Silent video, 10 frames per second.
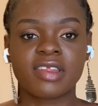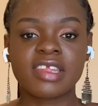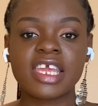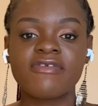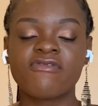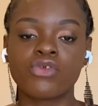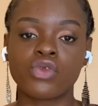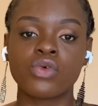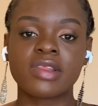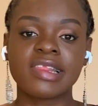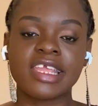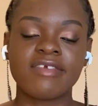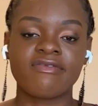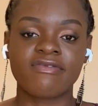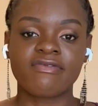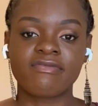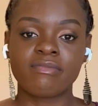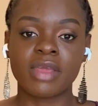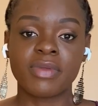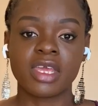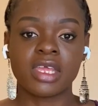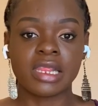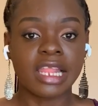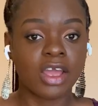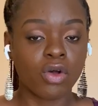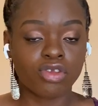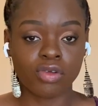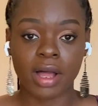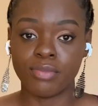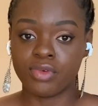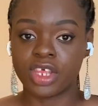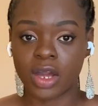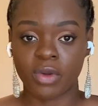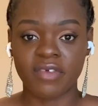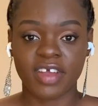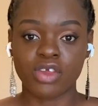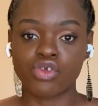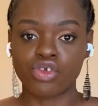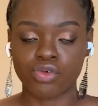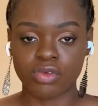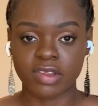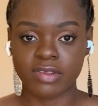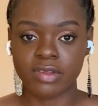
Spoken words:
it's if you don't live maybe in Lagos or Abuja, wherever you choose.